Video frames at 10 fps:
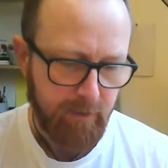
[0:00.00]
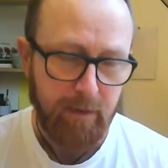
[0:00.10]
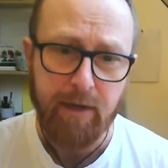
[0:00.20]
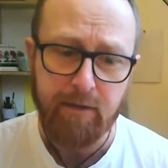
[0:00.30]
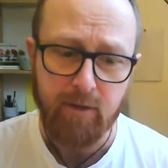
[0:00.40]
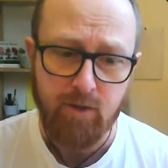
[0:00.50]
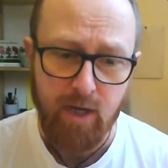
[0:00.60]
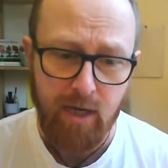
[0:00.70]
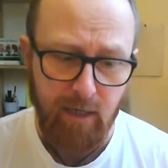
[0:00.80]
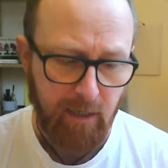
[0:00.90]
It makes a
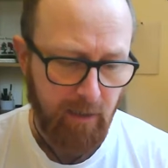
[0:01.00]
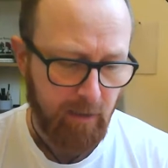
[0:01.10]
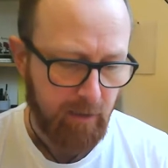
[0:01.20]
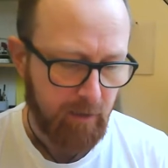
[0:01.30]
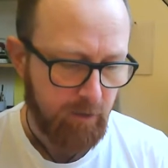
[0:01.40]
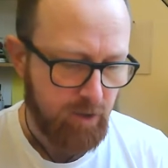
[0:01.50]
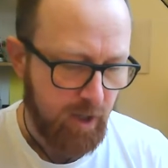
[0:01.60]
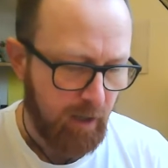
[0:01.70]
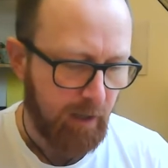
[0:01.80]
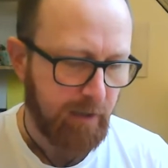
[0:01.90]
cheeky,
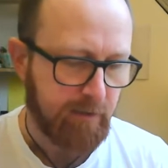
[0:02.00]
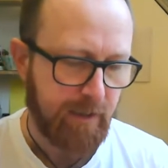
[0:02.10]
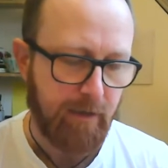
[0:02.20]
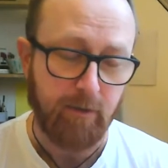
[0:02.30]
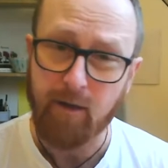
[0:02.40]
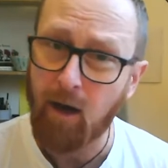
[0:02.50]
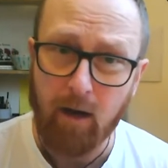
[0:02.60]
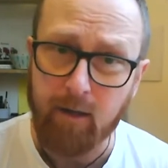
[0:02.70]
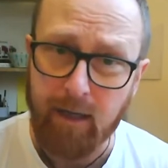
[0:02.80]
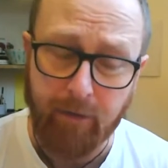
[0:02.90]
chuckling sound and
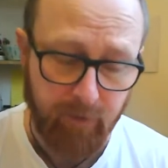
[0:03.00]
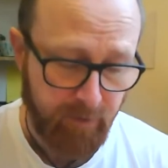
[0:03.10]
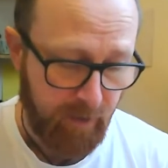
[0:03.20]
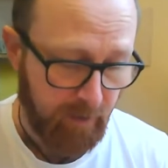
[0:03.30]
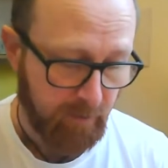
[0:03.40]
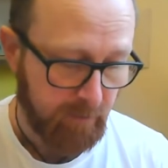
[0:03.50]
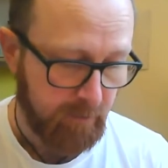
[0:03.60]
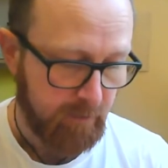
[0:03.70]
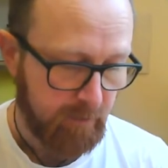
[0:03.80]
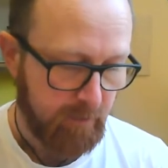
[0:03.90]
hardly ever
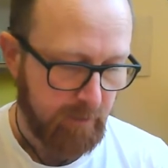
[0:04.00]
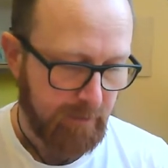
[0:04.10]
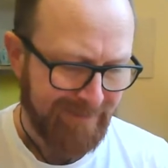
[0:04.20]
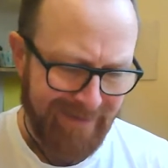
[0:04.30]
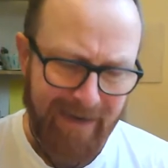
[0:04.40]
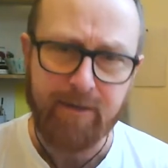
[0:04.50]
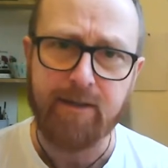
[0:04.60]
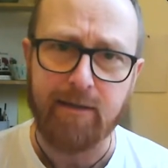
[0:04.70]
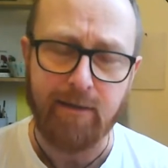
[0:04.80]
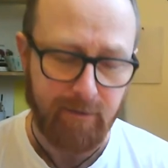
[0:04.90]
sings. Dad
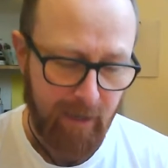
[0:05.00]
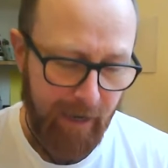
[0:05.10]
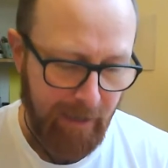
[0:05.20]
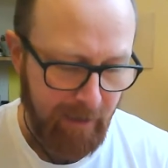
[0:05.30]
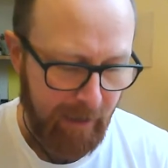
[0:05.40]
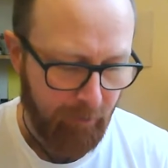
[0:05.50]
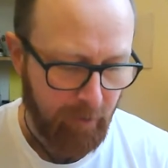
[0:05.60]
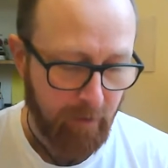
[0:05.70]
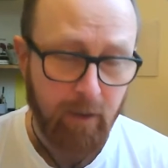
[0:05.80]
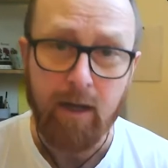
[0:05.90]
says it's a hen
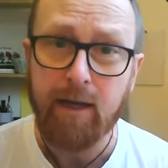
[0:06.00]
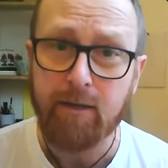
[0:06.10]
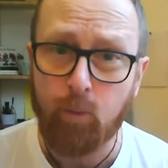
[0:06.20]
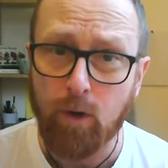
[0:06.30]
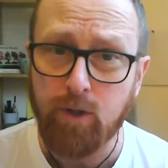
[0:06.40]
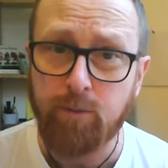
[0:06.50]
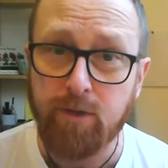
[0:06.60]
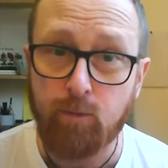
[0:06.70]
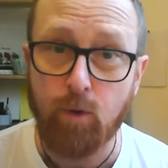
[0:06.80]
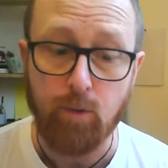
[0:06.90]
harrier. Let's watch him
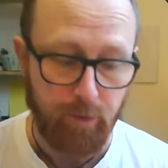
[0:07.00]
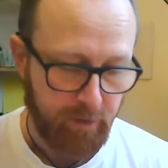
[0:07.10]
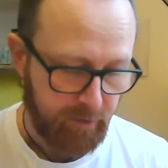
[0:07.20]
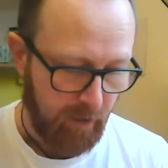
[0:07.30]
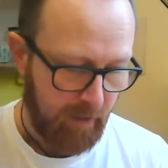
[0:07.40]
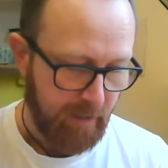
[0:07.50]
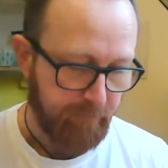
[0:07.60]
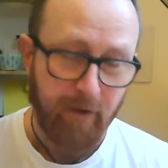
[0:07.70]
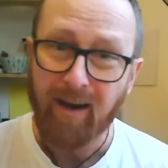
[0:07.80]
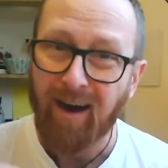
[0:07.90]
swoop and
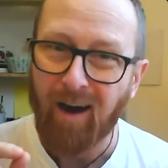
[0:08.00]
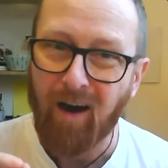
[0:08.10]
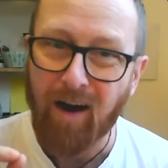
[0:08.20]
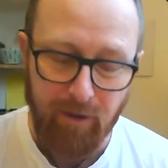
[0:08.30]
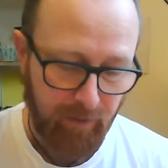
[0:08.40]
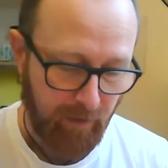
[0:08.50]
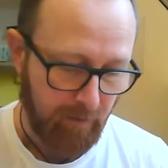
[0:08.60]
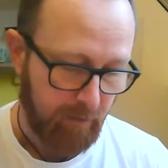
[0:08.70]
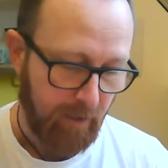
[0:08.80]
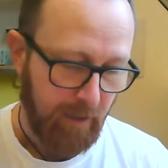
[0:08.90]
dive. I
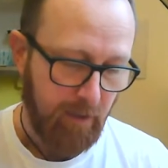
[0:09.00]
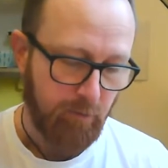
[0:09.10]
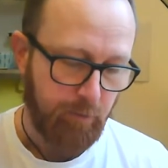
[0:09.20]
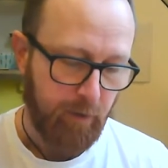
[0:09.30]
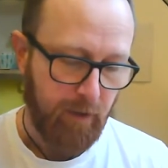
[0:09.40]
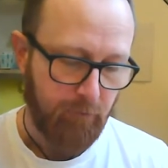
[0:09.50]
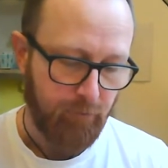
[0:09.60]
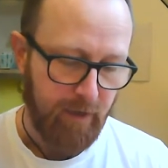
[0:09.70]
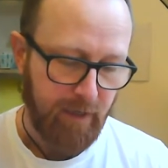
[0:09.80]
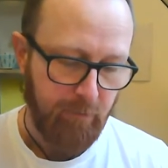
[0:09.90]
think that he could be
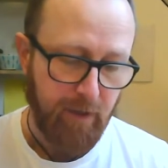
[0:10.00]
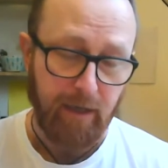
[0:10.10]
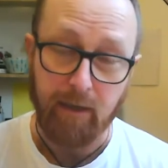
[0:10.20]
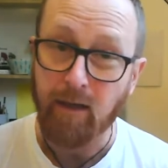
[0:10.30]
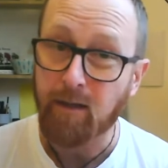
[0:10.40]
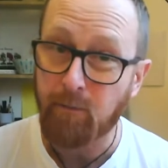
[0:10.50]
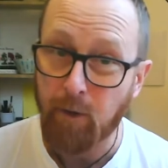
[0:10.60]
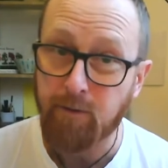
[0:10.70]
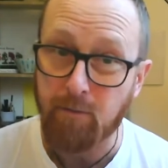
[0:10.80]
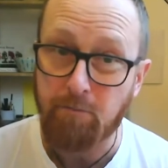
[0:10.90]
really be the
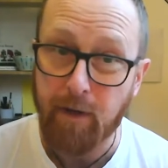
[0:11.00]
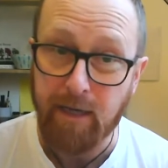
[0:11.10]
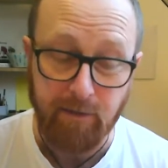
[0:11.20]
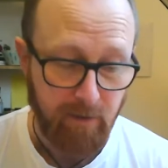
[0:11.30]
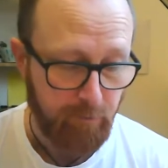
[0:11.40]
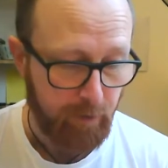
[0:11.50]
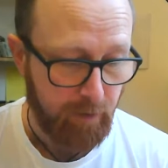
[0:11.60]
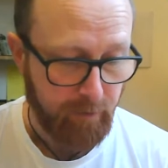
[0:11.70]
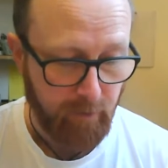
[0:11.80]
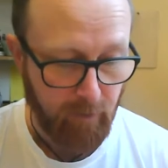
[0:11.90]
most amazing
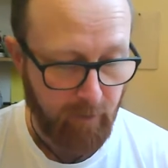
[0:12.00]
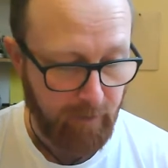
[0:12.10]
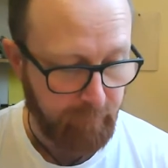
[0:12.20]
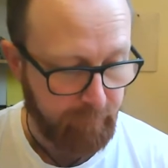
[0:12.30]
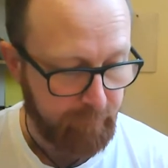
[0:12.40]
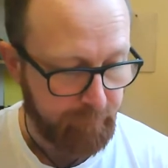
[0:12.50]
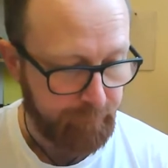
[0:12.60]
bird alive.